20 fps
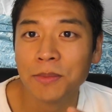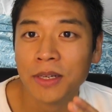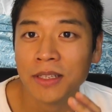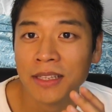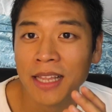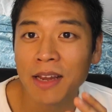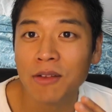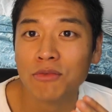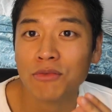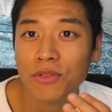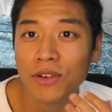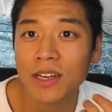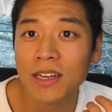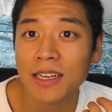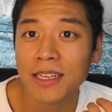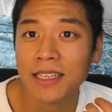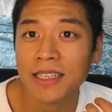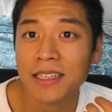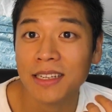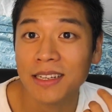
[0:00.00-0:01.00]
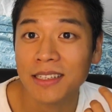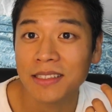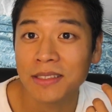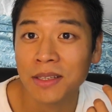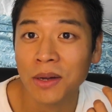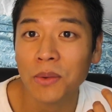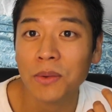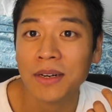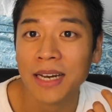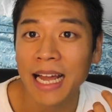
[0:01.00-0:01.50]
but they really
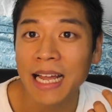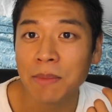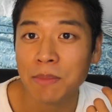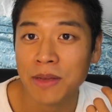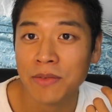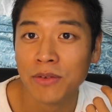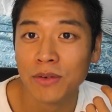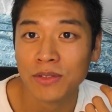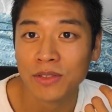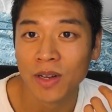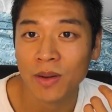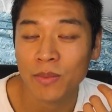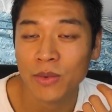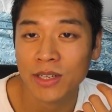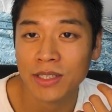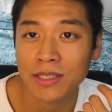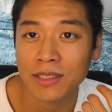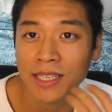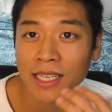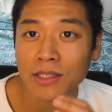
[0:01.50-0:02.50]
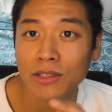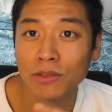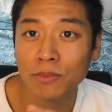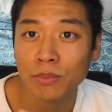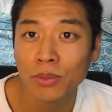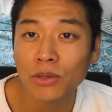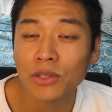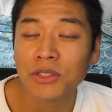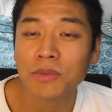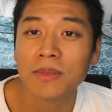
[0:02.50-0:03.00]
don't like me for some reason. They
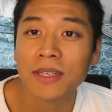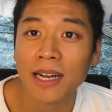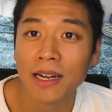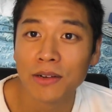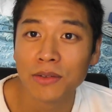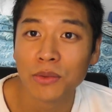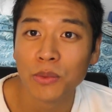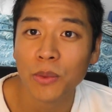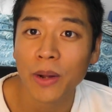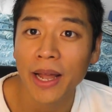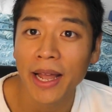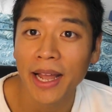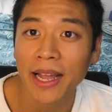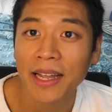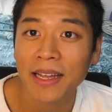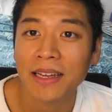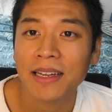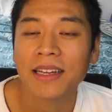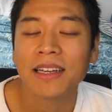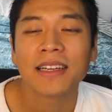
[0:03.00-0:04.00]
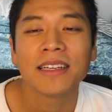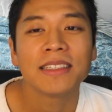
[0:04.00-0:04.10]
just push me out of the way.